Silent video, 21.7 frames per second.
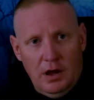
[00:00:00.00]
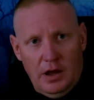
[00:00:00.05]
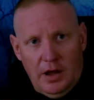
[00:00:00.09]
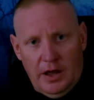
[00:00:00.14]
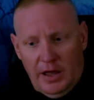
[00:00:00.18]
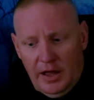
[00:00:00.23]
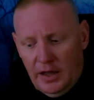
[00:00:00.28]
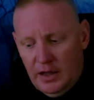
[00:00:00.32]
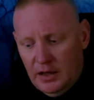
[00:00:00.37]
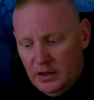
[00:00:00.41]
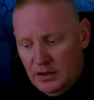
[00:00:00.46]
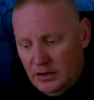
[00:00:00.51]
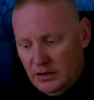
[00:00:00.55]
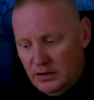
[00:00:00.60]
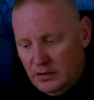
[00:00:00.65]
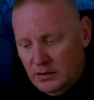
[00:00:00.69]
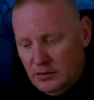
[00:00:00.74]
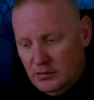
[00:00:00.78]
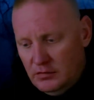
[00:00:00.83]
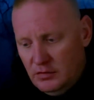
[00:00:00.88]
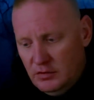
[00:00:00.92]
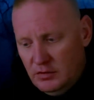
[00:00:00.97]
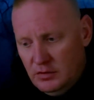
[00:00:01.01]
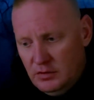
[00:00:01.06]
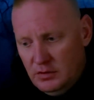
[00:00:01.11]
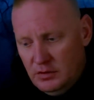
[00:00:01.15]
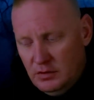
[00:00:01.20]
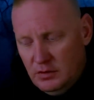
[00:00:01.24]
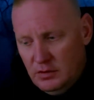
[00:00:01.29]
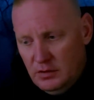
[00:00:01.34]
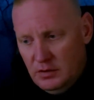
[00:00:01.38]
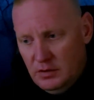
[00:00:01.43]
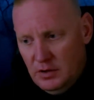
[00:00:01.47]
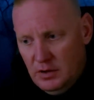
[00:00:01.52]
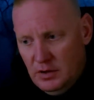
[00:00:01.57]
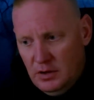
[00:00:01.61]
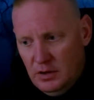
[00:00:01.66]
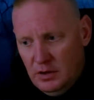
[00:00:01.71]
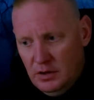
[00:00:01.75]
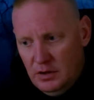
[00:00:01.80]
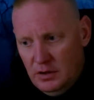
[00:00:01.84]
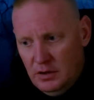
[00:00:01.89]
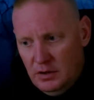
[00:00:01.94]
and
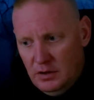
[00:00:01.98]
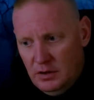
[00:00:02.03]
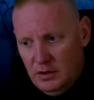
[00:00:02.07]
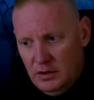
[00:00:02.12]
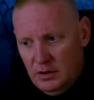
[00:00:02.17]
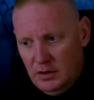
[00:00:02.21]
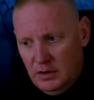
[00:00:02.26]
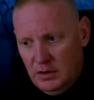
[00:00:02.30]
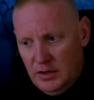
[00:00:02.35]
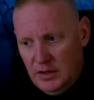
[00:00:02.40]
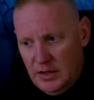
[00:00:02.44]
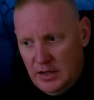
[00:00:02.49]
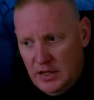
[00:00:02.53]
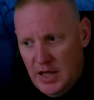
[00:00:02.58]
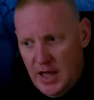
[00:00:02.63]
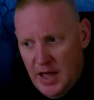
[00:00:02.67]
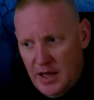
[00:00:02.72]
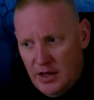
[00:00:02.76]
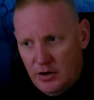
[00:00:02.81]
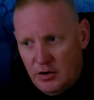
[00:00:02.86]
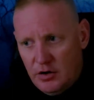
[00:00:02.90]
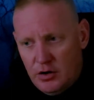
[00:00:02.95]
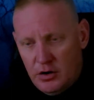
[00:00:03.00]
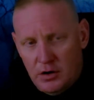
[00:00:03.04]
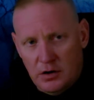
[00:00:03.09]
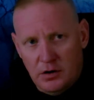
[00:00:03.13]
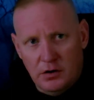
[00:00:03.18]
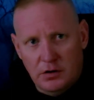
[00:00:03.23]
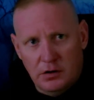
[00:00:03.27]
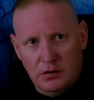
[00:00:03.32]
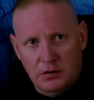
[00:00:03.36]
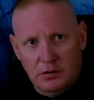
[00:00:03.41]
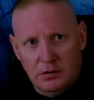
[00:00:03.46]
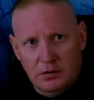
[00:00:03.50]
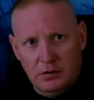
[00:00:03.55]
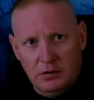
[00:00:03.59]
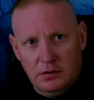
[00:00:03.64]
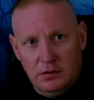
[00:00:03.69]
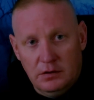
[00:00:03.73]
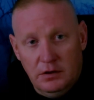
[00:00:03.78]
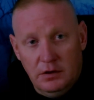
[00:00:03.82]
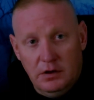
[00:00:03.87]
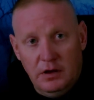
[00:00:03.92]
he had her
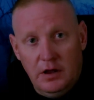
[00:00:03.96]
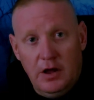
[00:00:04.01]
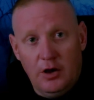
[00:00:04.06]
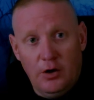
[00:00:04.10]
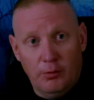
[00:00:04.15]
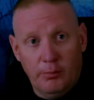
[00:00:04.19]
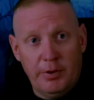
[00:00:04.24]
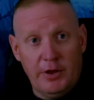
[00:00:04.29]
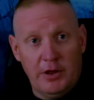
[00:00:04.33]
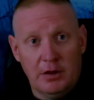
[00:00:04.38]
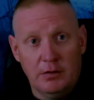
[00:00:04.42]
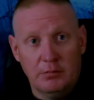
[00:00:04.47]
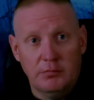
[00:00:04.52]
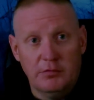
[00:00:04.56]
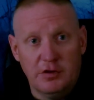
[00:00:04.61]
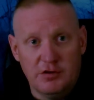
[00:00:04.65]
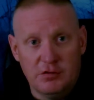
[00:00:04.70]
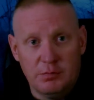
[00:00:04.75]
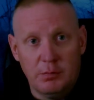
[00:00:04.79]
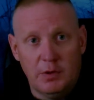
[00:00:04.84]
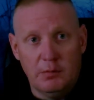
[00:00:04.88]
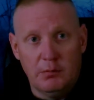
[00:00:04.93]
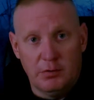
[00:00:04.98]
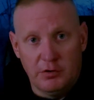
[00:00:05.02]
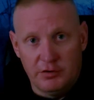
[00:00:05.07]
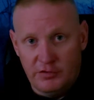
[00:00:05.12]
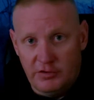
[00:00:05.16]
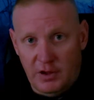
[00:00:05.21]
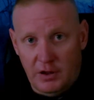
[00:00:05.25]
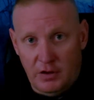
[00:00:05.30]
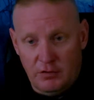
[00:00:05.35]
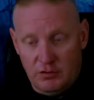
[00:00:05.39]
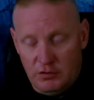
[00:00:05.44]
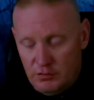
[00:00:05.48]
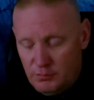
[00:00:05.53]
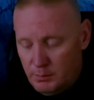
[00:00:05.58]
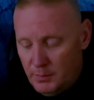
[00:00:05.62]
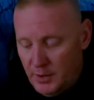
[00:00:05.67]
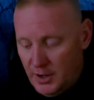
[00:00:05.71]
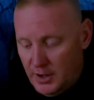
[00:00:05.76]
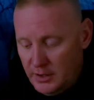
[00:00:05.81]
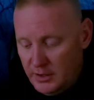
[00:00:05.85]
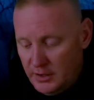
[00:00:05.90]
help him dismember Sandra's
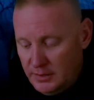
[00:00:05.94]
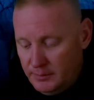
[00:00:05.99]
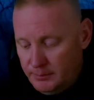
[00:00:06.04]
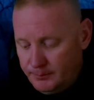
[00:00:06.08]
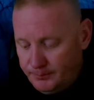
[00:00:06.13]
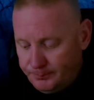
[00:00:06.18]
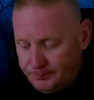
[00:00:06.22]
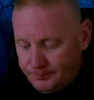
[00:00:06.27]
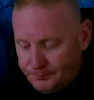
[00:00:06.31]
body.